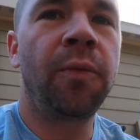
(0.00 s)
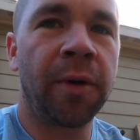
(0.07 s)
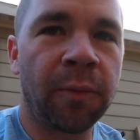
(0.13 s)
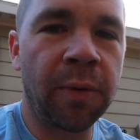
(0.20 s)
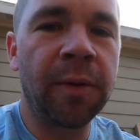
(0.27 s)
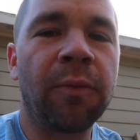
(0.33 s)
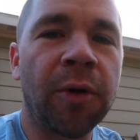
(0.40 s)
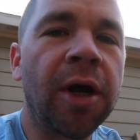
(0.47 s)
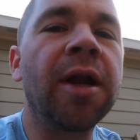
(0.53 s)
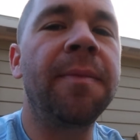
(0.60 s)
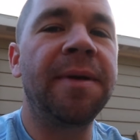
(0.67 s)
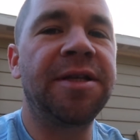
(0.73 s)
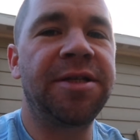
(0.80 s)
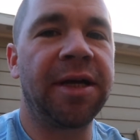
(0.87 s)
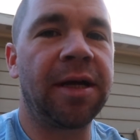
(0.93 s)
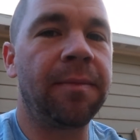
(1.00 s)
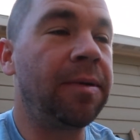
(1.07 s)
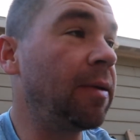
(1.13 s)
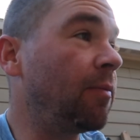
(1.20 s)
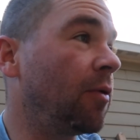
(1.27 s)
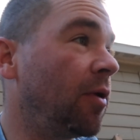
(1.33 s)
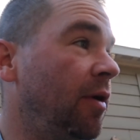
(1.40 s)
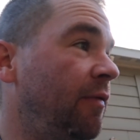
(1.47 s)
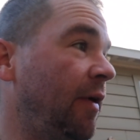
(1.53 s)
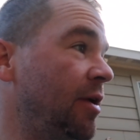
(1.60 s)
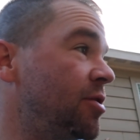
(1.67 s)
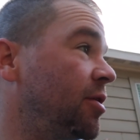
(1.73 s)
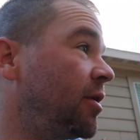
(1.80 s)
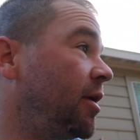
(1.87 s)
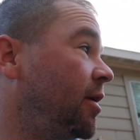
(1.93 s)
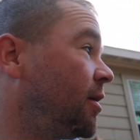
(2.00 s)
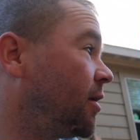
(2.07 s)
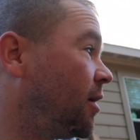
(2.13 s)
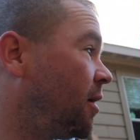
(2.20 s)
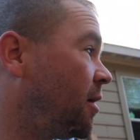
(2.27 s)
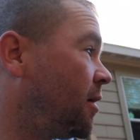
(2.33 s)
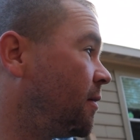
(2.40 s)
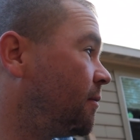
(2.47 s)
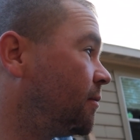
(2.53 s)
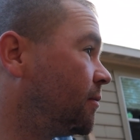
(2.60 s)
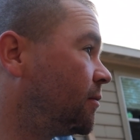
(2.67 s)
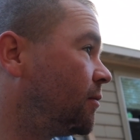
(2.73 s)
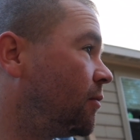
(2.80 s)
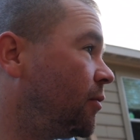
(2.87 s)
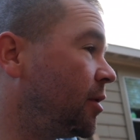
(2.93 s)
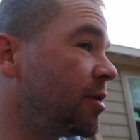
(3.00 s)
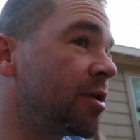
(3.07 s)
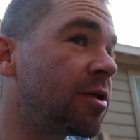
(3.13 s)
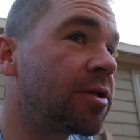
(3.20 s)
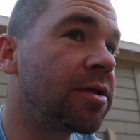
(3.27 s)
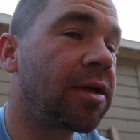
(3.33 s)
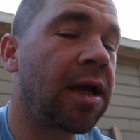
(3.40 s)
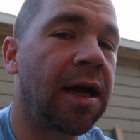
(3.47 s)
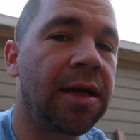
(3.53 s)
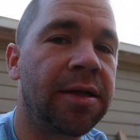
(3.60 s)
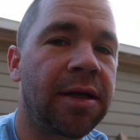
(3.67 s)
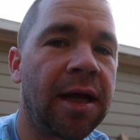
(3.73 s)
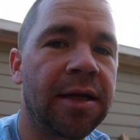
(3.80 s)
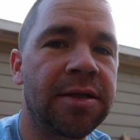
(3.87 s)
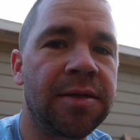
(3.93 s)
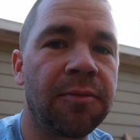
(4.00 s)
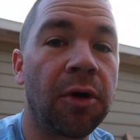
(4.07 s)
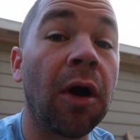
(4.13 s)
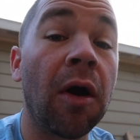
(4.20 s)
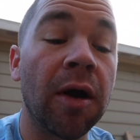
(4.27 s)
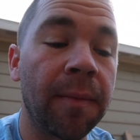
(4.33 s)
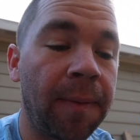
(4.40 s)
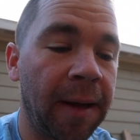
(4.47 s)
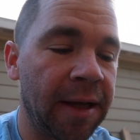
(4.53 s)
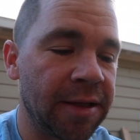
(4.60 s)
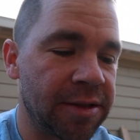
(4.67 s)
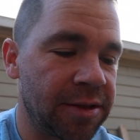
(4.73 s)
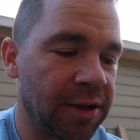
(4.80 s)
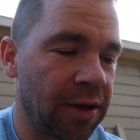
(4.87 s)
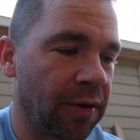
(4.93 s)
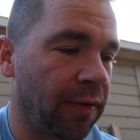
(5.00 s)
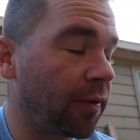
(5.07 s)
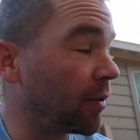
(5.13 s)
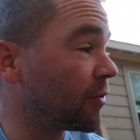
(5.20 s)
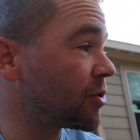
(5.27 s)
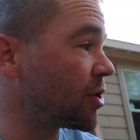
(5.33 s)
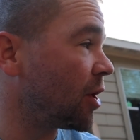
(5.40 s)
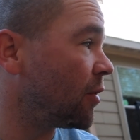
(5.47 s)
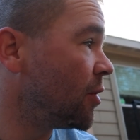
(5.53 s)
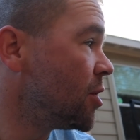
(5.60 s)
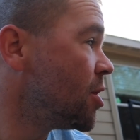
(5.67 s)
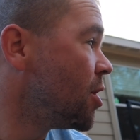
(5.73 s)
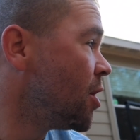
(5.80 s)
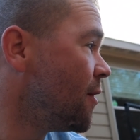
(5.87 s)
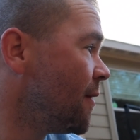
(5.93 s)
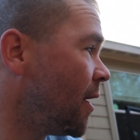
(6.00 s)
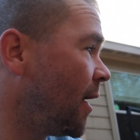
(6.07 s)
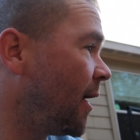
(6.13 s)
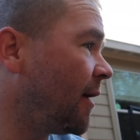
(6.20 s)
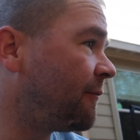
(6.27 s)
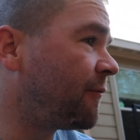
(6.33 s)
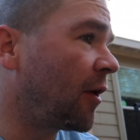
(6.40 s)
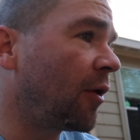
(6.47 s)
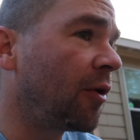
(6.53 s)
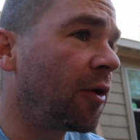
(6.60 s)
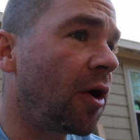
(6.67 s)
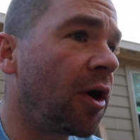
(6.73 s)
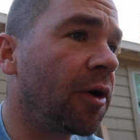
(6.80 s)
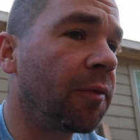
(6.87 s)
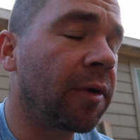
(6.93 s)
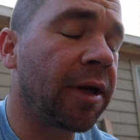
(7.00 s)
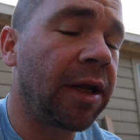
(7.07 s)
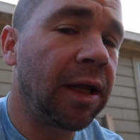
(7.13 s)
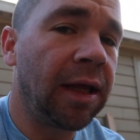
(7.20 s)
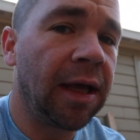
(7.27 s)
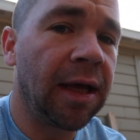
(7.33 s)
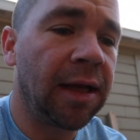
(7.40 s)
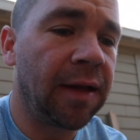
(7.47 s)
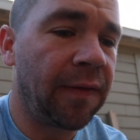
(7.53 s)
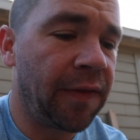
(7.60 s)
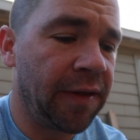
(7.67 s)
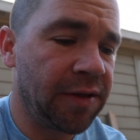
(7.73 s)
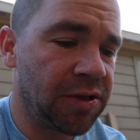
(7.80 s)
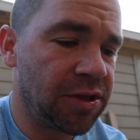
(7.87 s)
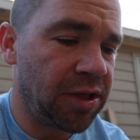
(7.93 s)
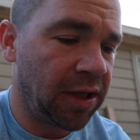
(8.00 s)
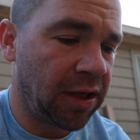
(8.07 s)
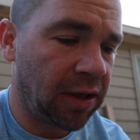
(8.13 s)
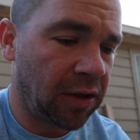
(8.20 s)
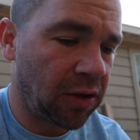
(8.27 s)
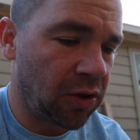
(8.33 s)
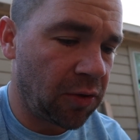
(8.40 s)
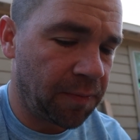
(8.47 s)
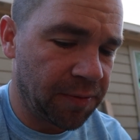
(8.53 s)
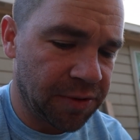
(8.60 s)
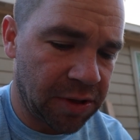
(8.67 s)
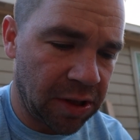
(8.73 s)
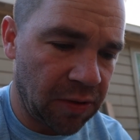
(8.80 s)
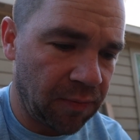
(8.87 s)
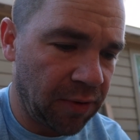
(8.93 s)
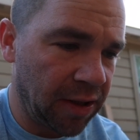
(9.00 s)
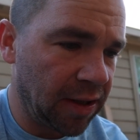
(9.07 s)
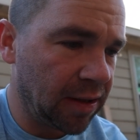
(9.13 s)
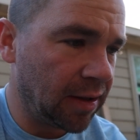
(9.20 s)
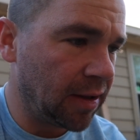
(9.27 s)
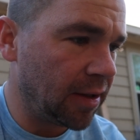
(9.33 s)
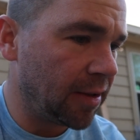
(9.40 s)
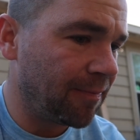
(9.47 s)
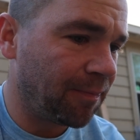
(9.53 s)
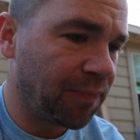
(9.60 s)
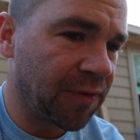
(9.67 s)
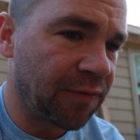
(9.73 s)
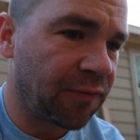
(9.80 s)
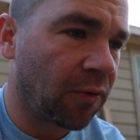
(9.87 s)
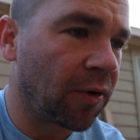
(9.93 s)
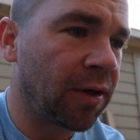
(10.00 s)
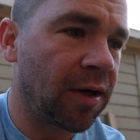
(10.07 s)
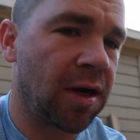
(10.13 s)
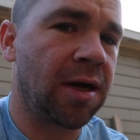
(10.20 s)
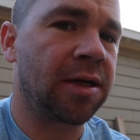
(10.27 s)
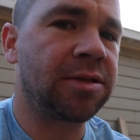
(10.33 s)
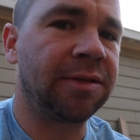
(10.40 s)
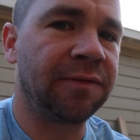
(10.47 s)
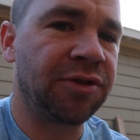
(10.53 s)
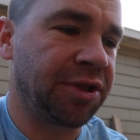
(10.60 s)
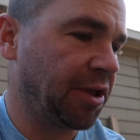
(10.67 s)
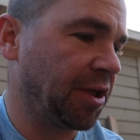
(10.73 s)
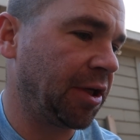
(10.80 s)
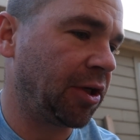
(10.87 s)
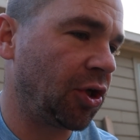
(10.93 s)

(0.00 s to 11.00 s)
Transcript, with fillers: We're, we, are we are going to be chicken people eventually. Um, we just got, got some growing pains to go through. So uh, follow along, we're gonna get this chicken coop is gonna be the Fort Knox of chicken